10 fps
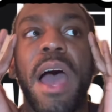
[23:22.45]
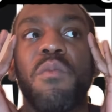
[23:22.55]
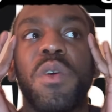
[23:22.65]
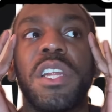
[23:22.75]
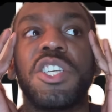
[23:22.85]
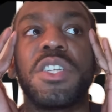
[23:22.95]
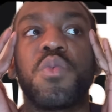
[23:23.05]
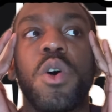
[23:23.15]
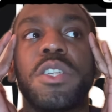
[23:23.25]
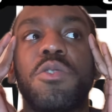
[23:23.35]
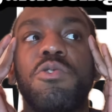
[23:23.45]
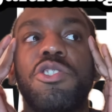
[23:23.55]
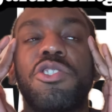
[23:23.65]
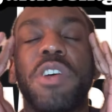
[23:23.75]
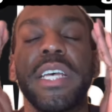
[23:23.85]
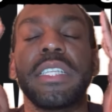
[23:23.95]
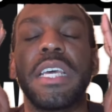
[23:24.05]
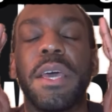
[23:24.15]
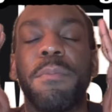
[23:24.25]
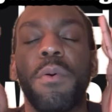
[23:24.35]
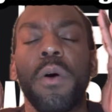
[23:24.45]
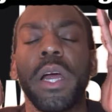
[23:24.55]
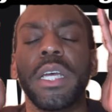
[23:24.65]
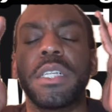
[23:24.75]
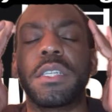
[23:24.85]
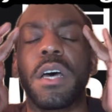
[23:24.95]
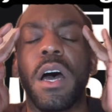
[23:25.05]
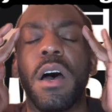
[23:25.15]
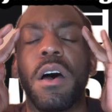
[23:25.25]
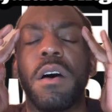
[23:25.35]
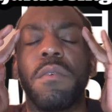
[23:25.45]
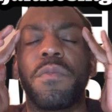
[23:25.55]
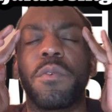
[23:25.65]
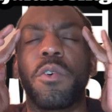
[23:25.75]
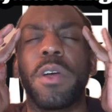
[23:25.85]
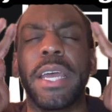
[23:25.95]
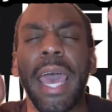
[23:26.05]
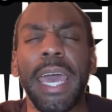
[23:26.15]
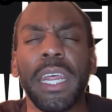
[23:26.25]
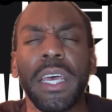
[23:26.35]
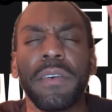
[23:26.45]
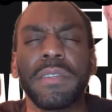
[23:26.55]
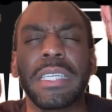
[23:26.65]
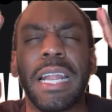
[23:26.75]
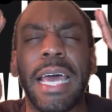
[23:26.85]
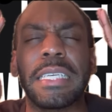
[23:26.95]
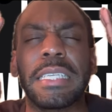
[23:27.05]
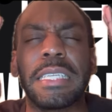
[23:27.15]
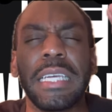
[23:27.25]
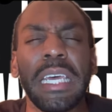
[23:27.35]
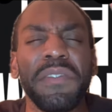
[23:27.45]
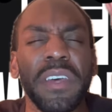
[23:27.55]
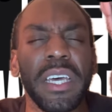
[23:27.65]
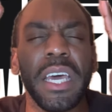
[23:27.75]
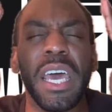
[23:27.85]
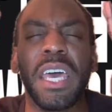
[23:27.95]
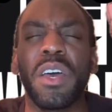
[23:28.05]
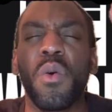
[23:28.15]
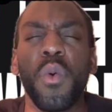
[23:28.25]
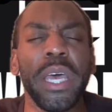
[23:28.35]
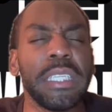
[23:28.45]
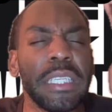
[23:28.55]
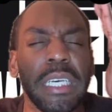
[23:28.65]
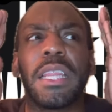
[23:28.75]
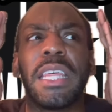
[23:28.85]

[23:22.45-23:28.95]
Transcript: I really just want to stress the importance of creatives like Stevie and Quincy.